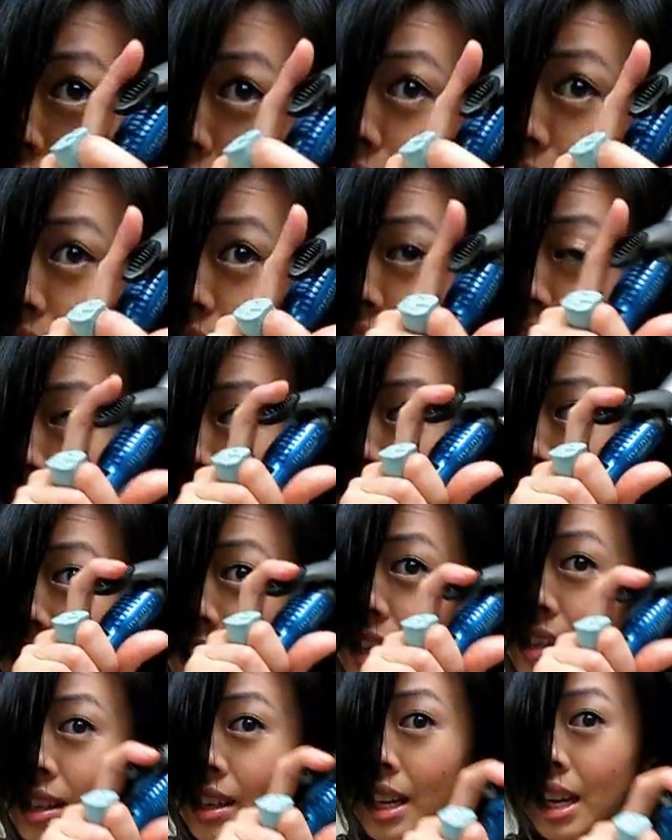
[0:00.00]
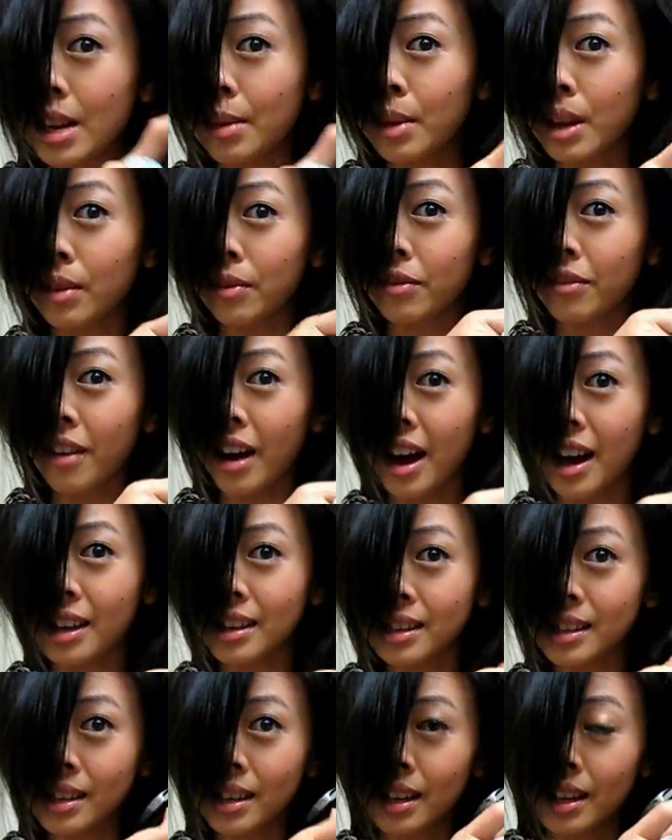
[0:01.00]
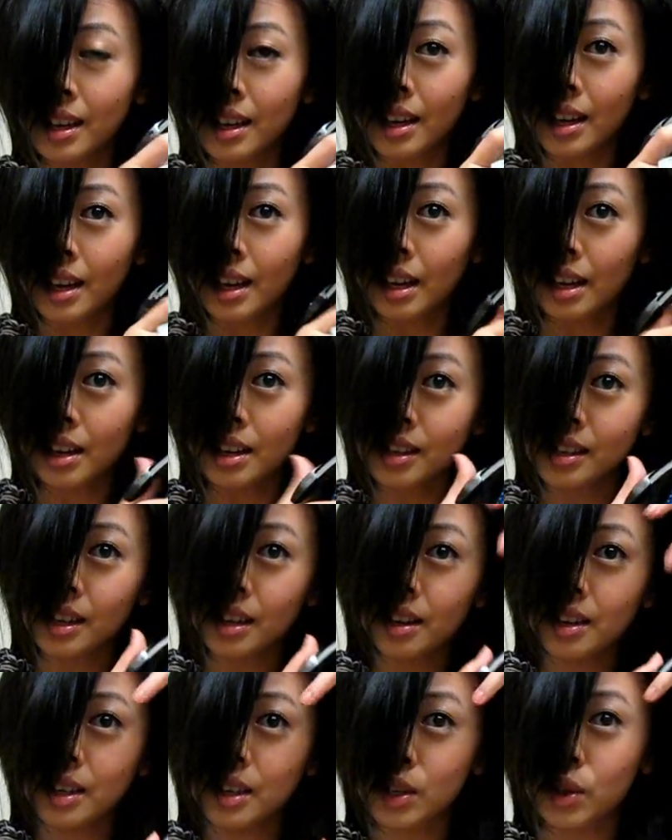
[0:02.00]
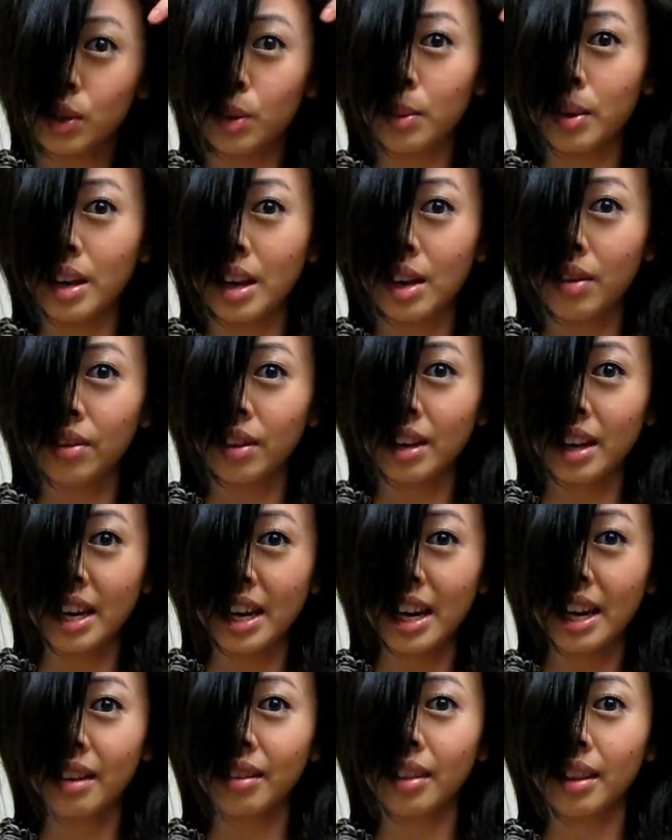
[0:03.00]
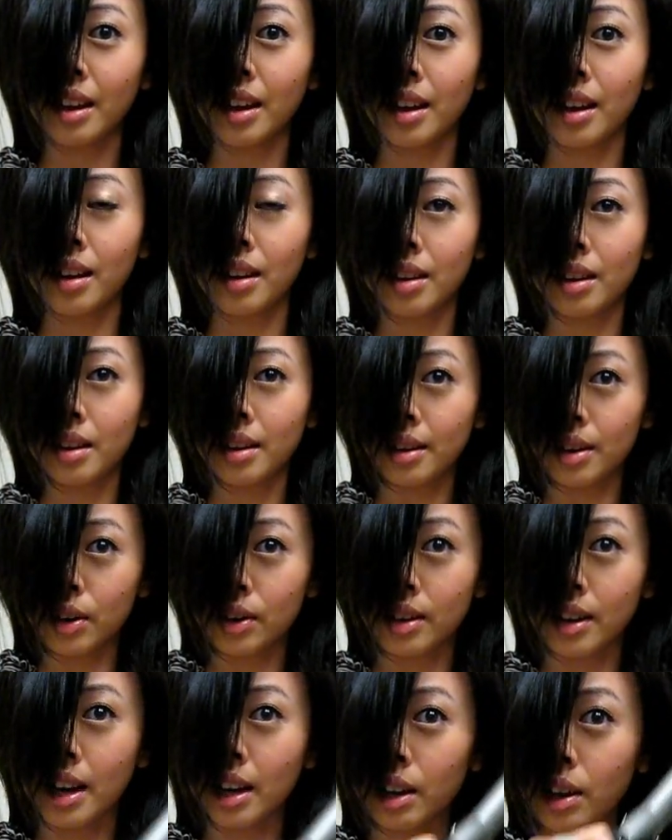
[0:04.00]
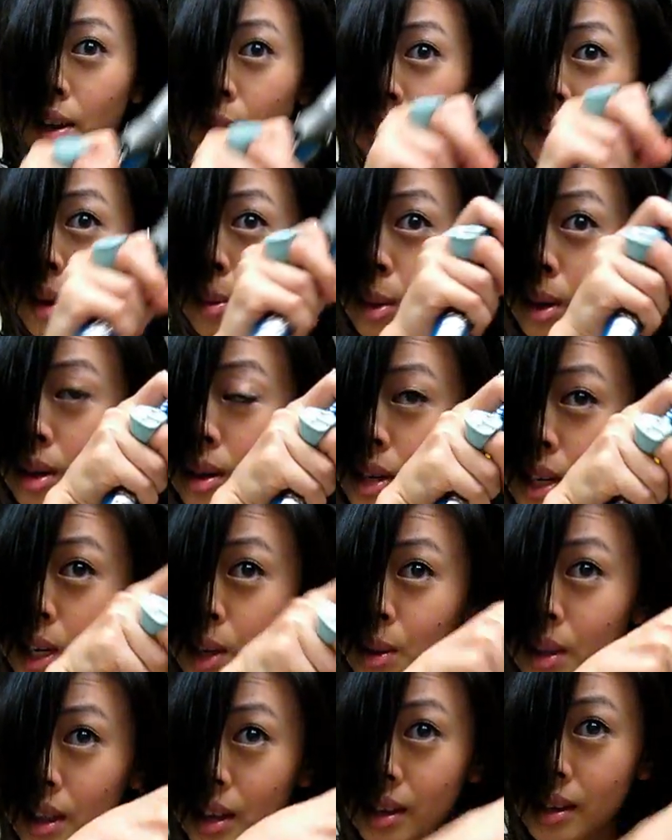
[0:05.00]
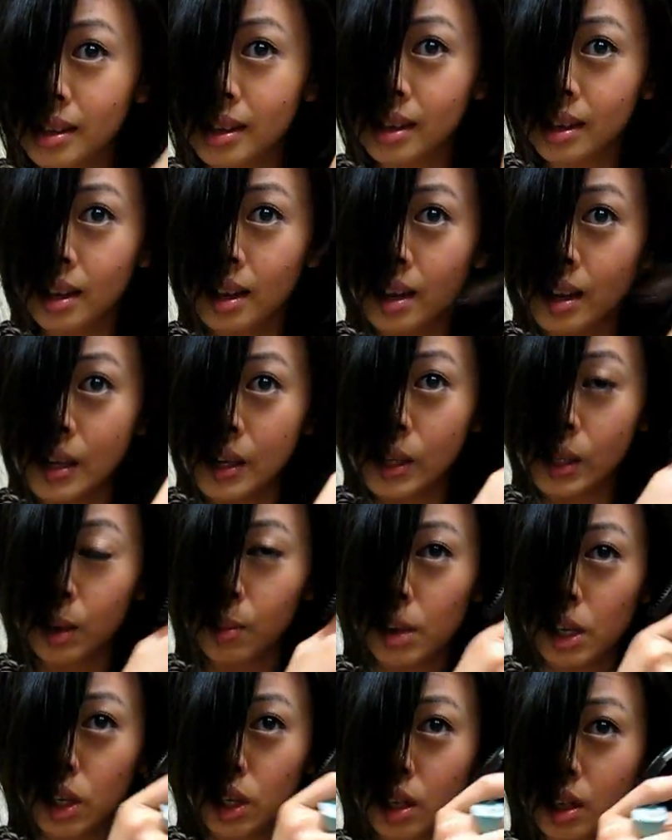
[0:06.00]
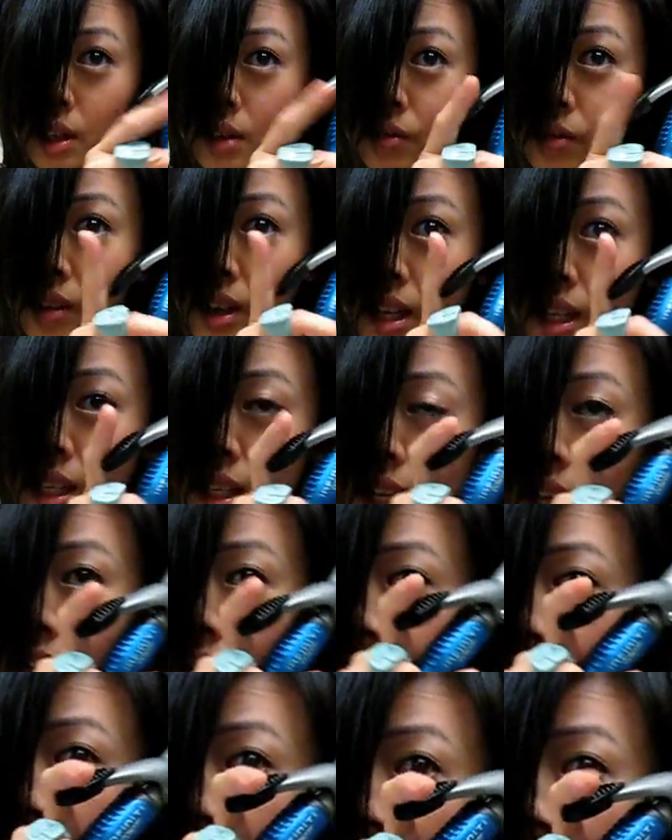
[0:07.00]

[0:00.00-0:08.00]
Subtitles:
iron is. If it doesn't heat up fast, it doesn't distribute even heat, then you're not going to be able to do this. So make sure to invest in